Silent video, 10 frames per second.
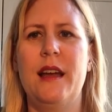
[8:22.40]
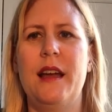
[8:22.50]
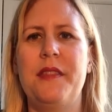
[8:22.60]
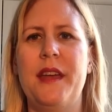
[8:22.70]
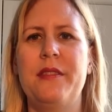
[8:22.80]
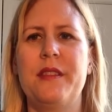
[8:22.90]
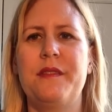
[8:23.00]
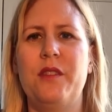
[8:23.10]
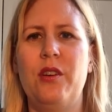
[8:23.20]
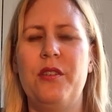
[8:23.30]
And then the
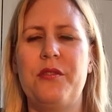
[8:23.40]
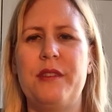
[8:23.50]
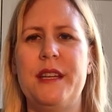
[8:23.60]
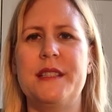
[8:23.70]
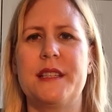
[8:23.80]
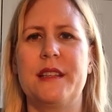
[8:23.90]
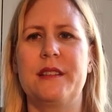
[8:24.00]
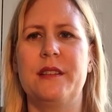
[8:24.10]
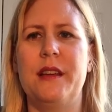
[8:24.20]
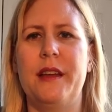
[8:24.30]
fourth reason,
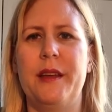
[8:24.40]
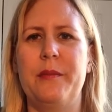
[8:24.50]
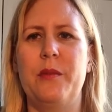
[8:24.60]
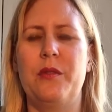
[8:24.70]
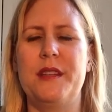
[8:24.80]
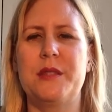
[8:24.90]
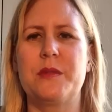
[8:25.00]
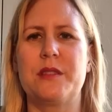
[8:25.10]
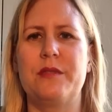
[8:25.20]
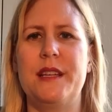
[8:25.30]
well, this
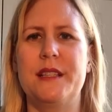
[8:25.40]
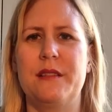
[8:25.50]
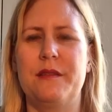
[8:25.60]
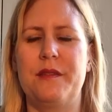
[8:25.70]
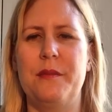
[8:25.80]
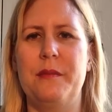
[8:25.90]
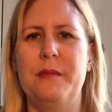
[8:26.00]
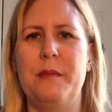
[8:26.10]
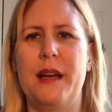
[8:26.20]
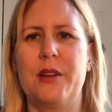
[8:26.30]
was a reason from
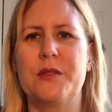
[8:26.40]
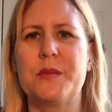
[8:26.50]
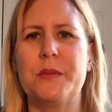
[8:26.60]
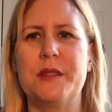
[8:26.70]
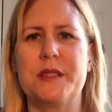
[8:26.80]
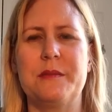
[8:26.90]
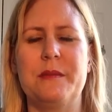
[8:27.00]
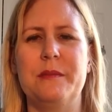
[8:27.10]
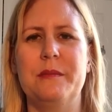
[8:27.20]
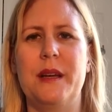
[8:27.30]
my husband,
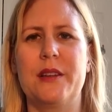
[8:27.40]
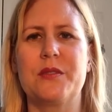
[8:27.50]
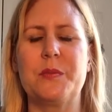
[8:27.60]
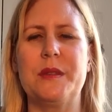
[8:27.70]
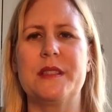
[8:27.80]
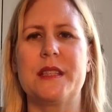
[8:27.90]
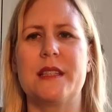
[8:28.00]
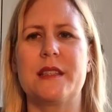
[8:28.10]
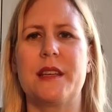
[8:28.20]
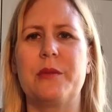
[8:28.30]
and my husband said
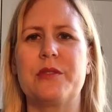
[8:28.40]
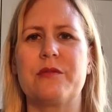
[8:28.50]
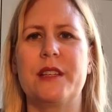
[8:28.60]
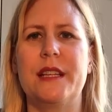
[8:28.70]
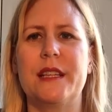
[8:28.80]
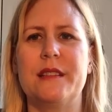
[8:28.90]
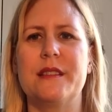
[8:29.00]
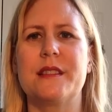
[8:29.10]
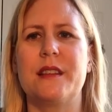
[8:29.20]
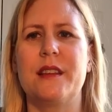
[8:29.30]
that he was really
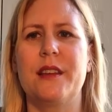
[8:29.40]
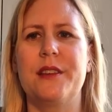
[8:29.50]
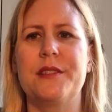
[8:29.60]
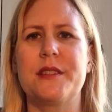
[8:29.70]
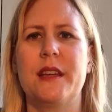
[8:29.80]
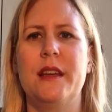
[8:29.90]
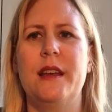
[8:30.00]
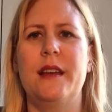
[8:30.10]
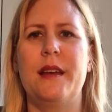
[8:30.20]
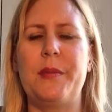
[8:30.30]
concerned
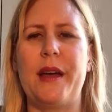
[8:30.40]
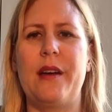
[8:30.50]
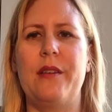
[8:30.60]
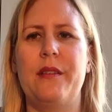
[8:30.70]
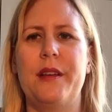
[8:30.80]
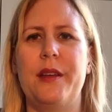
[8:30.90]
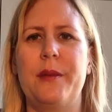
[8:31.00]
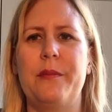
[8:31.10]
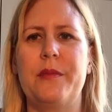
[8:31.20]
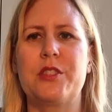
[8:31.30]
about
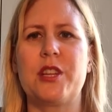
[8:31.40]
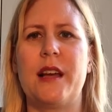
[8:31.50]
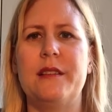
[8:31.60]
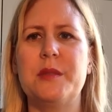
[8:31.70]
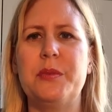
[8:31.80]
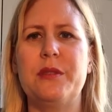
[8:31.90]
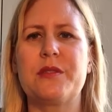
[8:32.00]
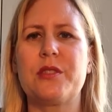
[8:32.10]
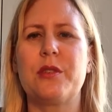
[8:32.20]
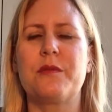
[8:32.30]
the child
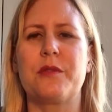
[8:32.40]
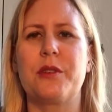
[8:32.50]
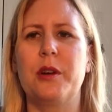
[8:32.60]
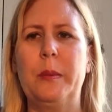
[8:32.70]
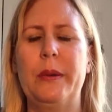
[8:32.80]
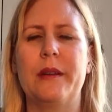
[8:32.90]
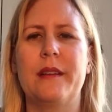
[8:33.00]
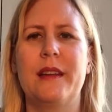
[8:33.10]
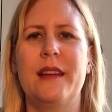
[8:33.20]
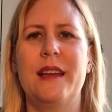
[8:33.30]
abuse cover-up.
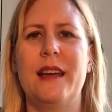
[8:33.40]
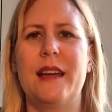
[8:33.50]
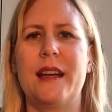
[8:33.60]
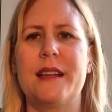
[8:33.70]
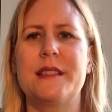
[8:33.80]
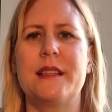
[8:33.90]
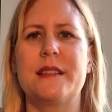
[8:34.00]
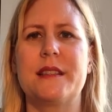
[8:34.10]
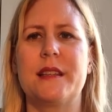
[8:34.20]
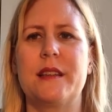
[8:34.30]
And I said
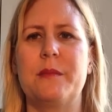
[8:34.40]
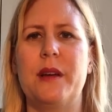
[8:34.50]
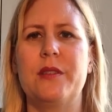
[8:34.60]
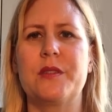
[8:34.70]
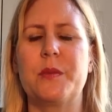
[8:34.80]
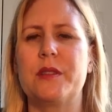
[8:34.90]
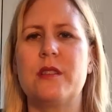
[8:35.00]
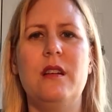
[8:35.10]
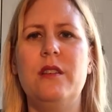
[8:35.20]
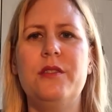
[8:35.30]
to my husband,
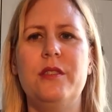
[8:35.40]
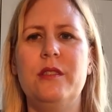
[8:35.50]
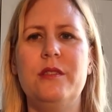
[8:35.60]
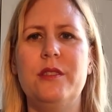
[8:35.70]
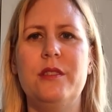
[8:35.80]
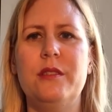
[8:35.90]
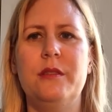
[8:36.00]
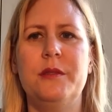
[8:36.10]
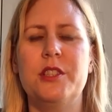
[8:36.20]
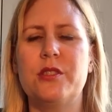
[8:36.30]
oh no,
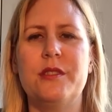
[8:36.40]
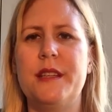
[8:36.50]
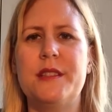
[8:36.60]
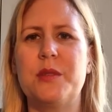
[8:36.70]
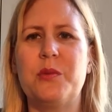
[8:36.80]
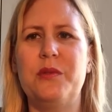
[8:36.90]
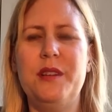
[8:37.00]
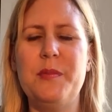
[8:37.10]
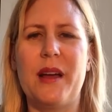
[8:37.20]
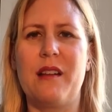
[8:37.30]
you don't need to worry
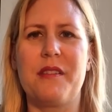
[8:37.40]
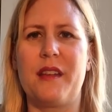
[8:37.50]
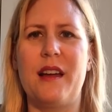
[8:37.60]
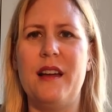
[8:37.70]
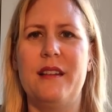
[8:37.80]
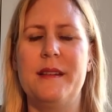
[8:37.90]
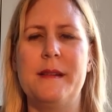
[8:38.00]
about that.